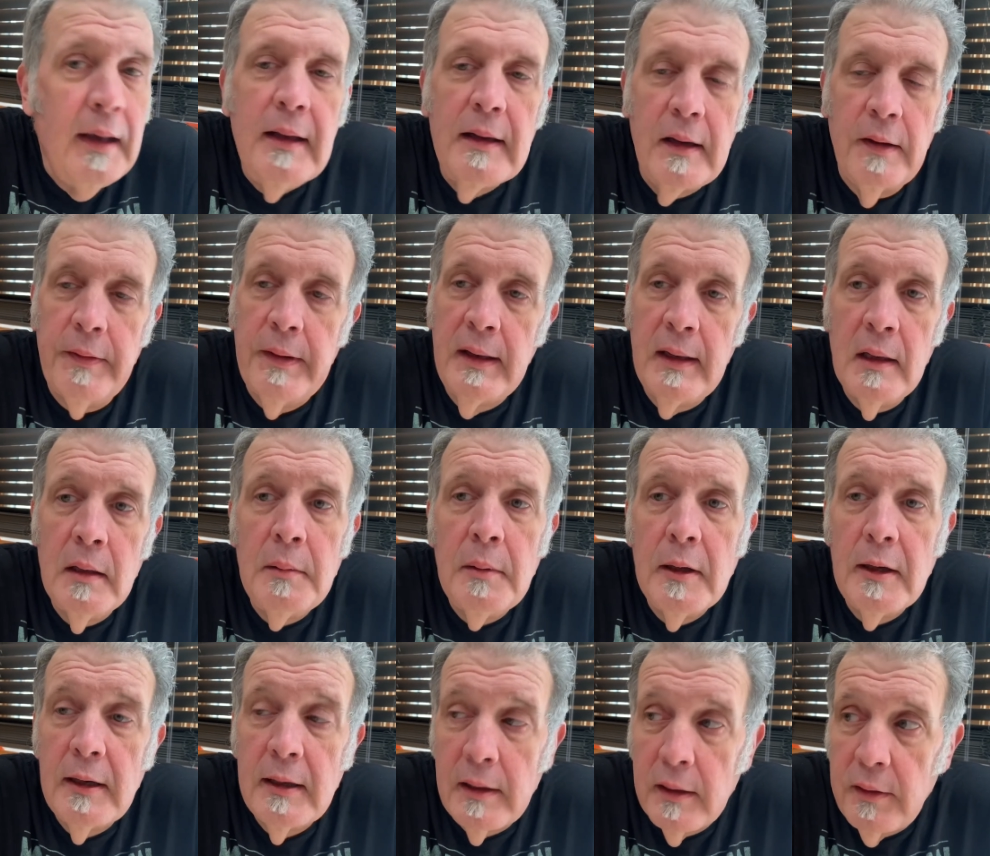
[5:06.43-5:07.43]
Now,
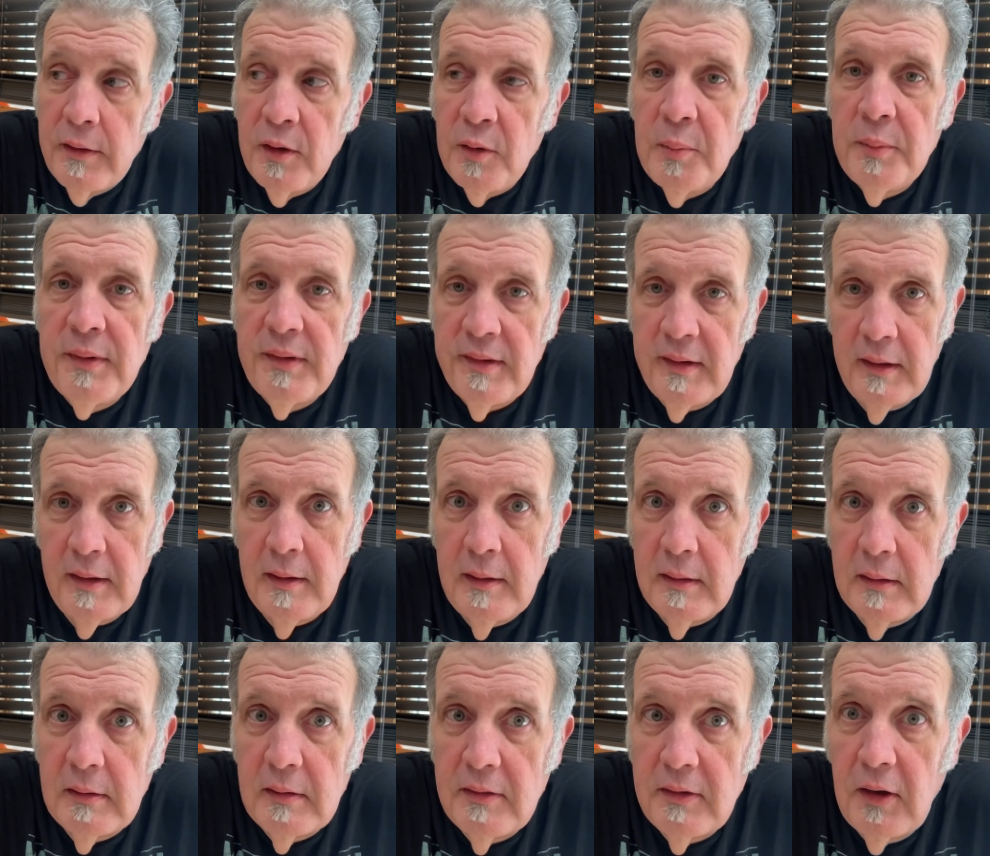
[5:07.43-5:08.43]
heirloom
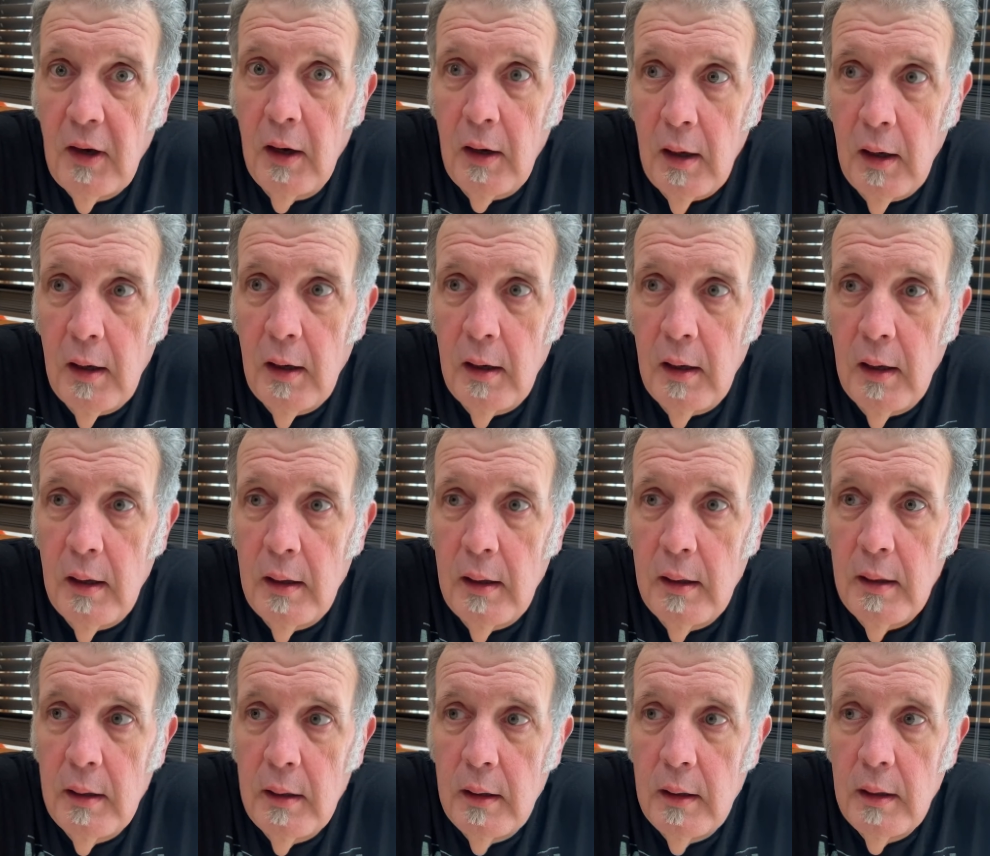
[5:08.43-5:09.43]
seeds
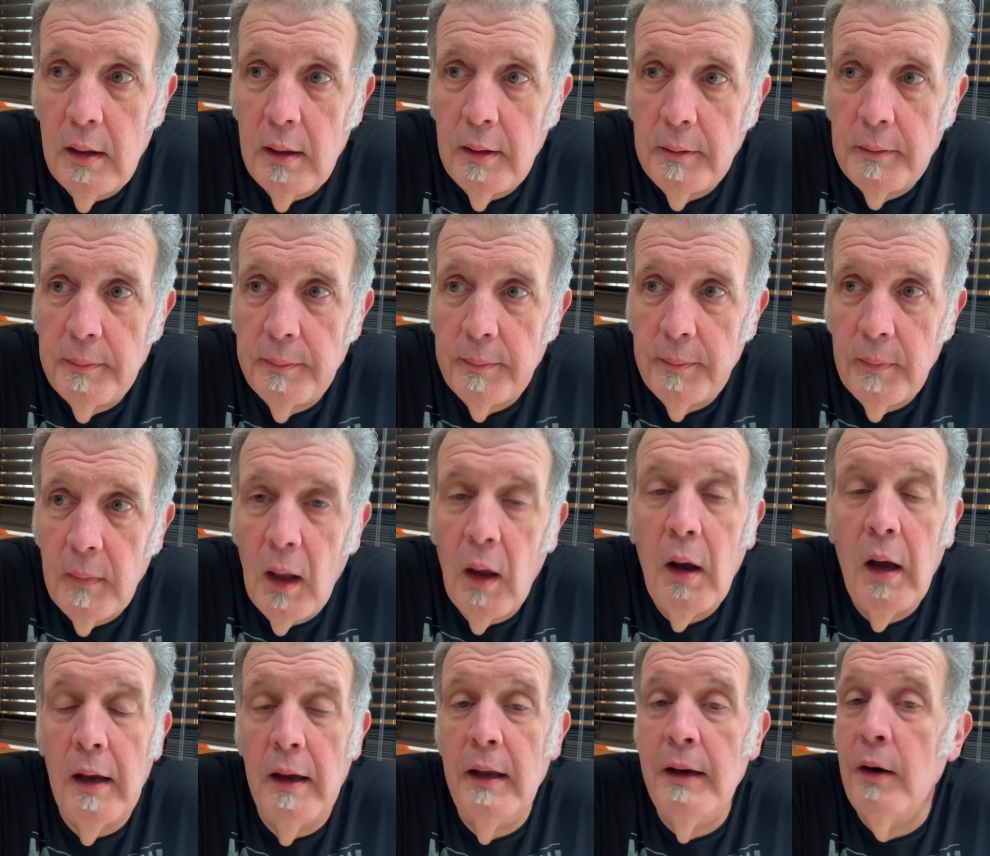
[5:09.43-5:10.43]
are
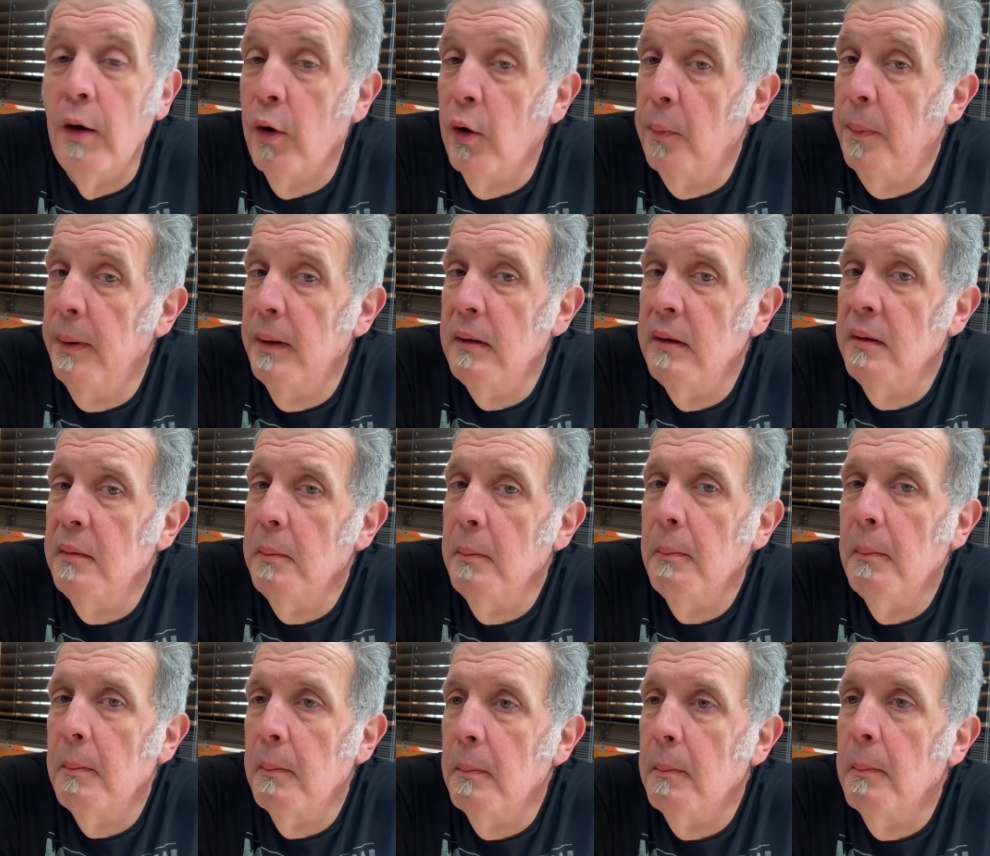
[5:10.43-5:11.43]
an open
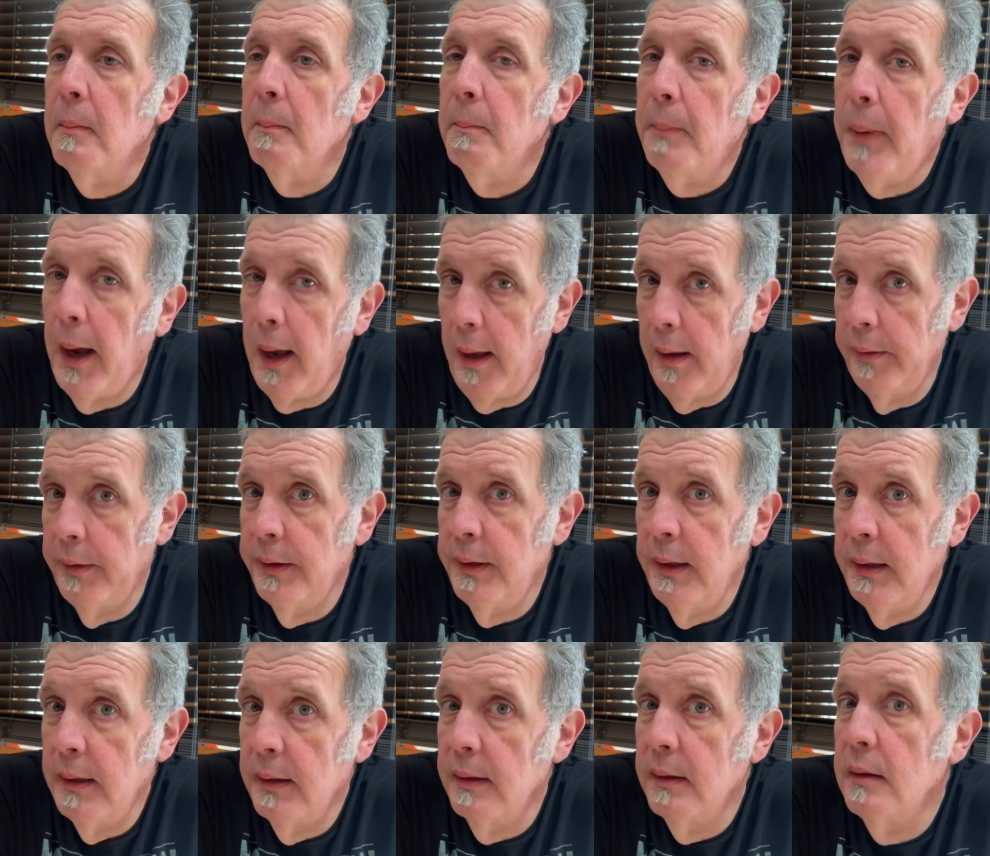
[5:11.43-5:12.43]

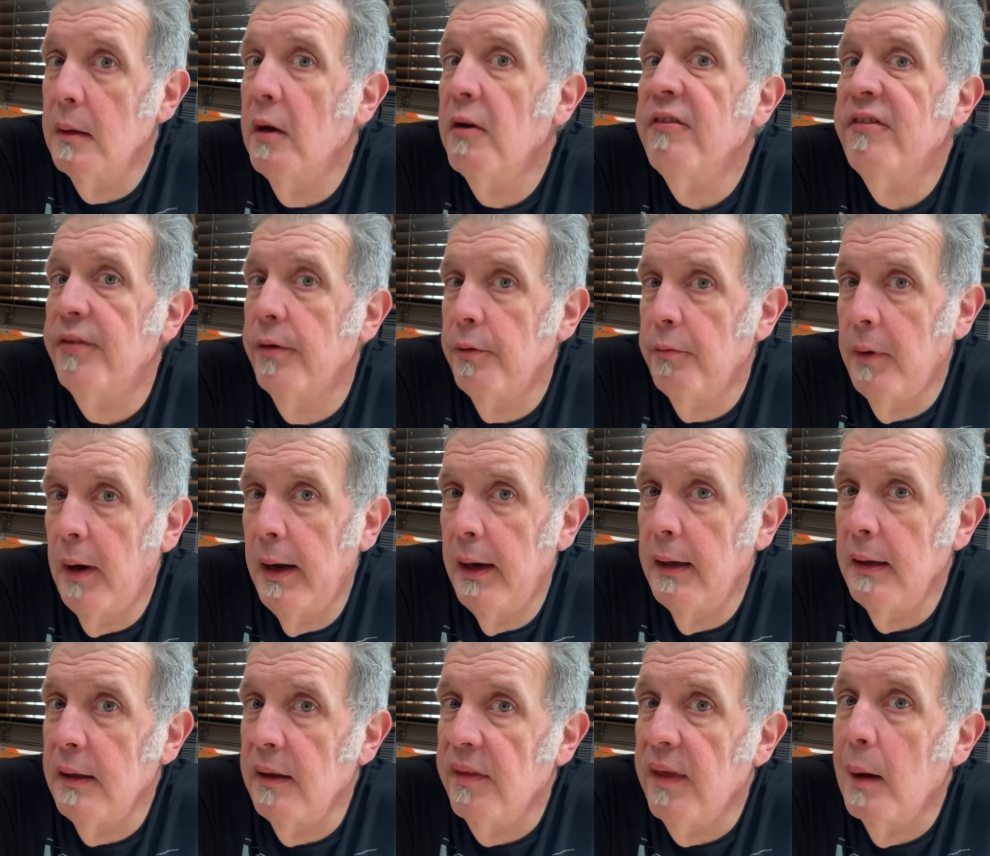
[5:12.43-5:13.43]
pollinated
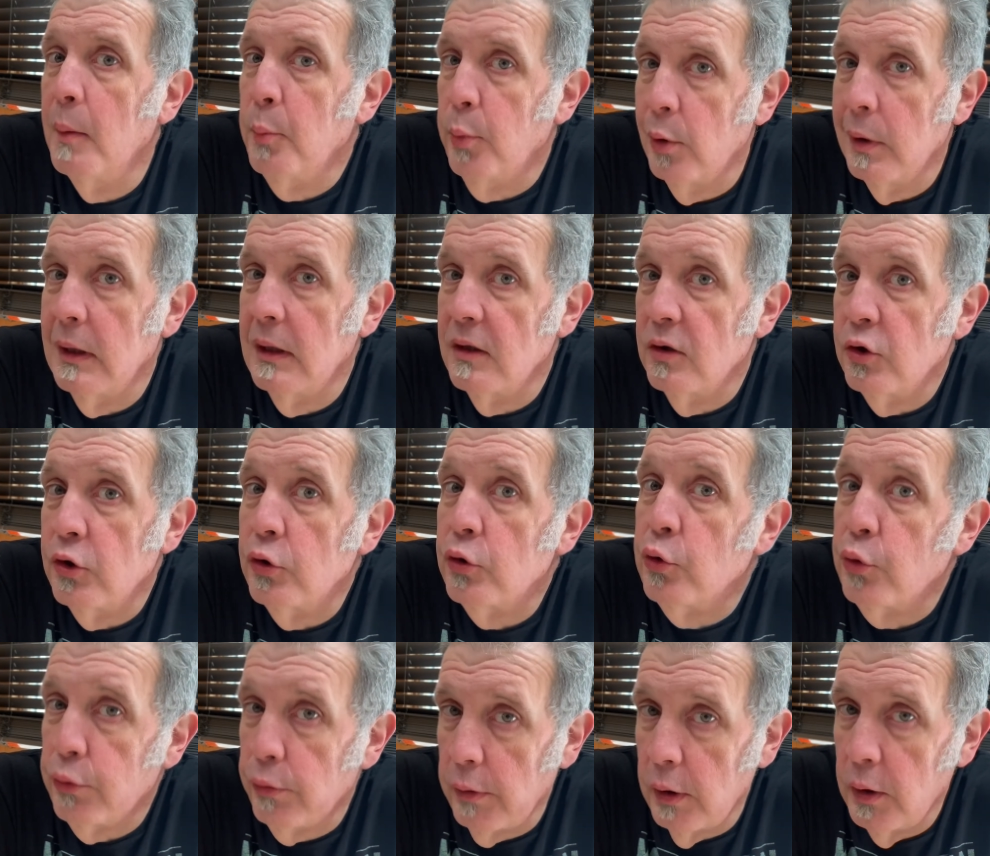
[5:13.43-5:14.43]
variety that breeds
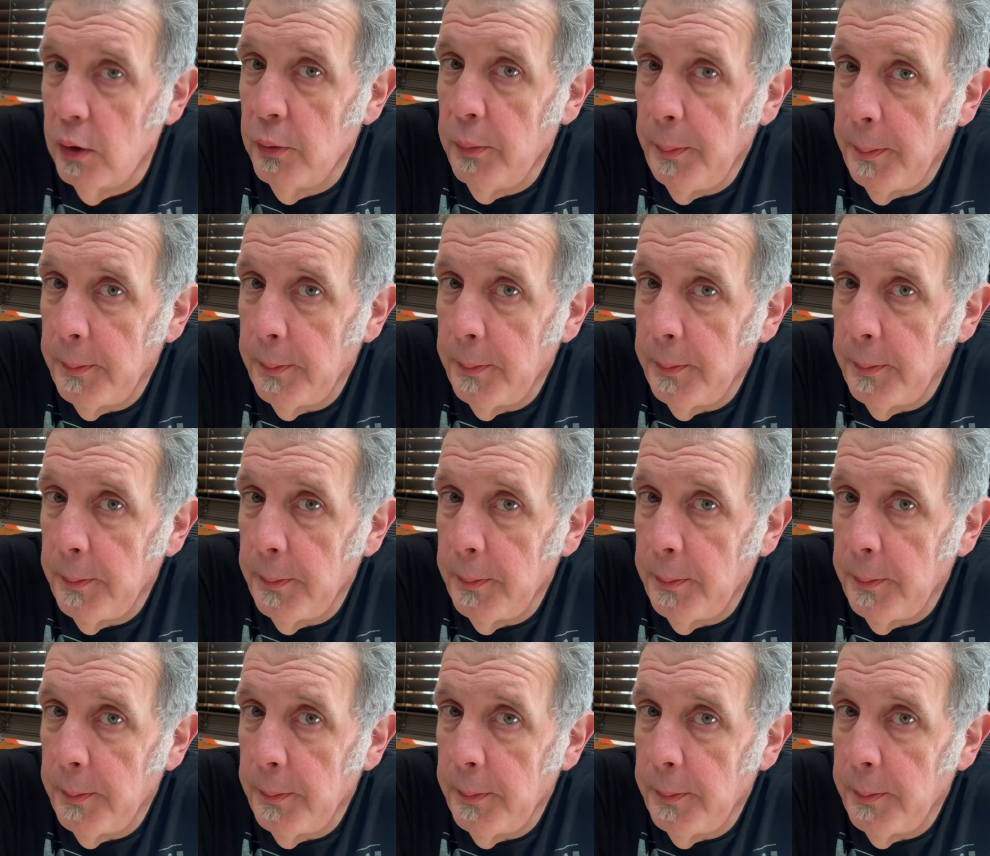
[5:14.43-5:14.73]
true.